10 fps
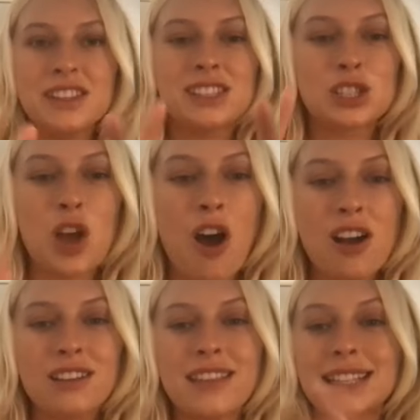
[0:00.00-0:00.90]
a
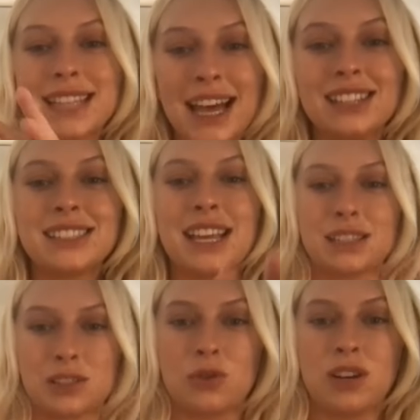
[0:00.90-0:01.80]
song that tells a
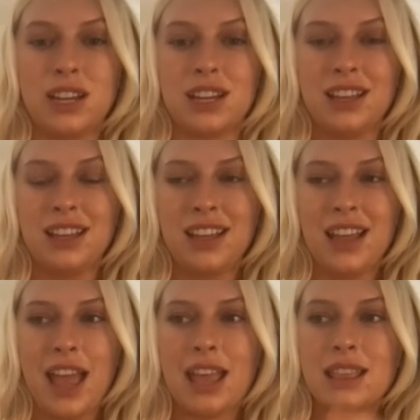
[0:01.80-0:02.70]
story.
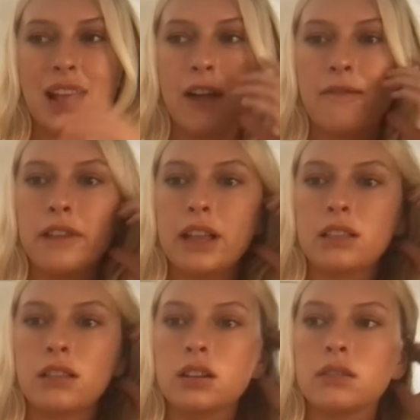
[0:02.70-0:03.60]
And like I feel like
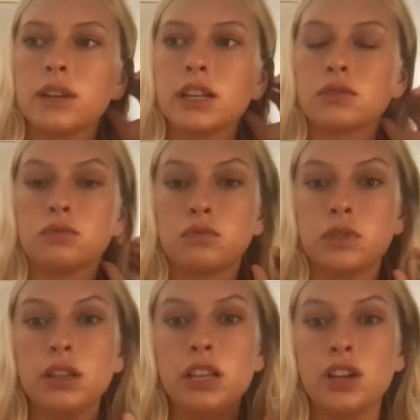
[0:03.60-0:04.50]
Lana Del Rey is
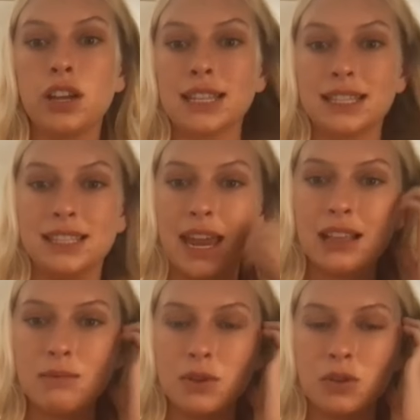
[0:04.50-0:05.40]
really good at setting
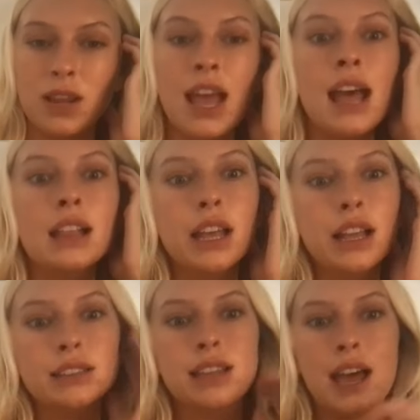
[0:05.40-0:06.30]
the mood. Like
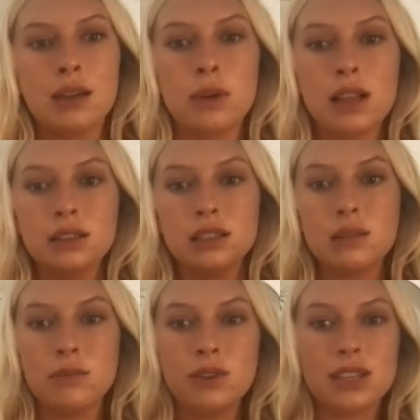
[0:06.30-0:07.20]
I said, when I listen to
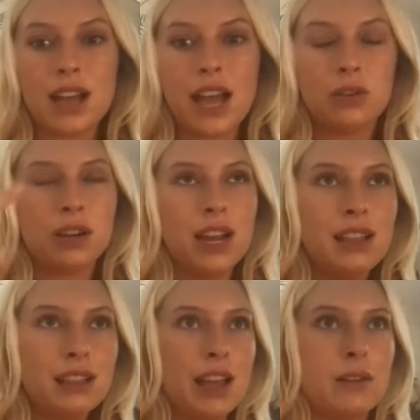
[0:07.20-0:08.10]
music, I create
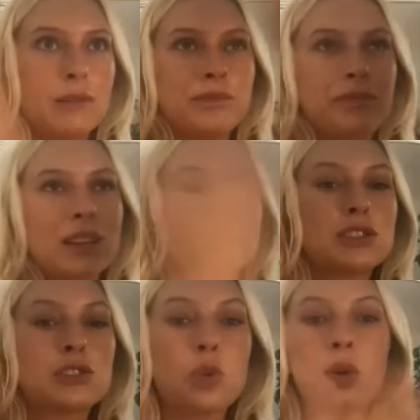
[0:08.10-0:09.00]
like
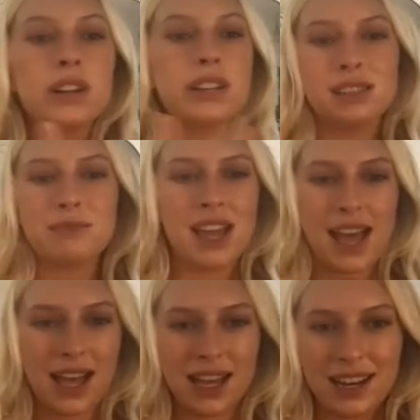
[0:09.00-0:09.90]
stories in my
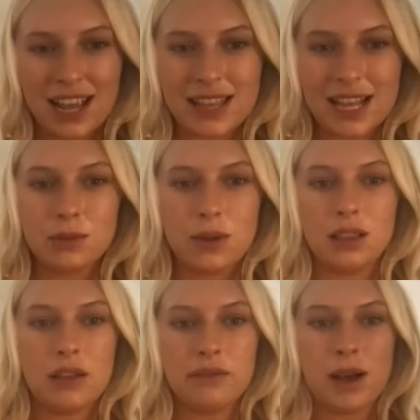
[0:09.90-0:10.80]
head, and that's what I
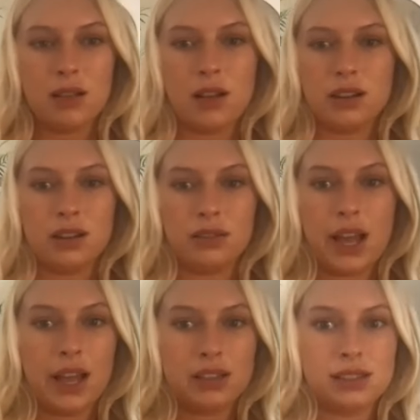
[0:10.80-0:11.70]
love about Lana Del
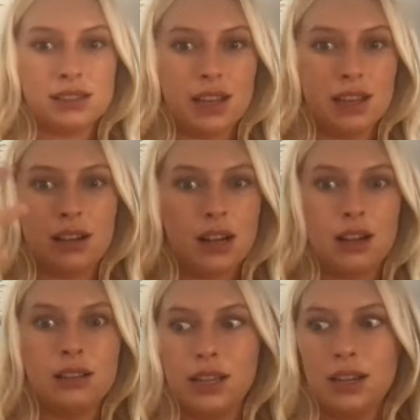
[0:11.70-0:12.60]
Rey. It's just like
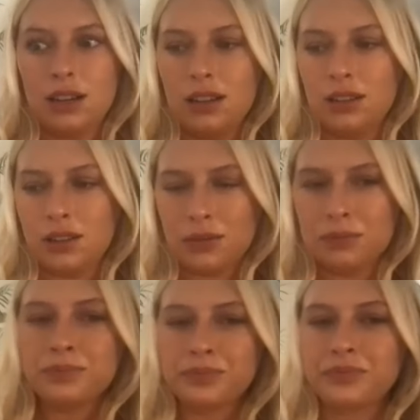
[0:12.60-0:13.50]
clear, you know.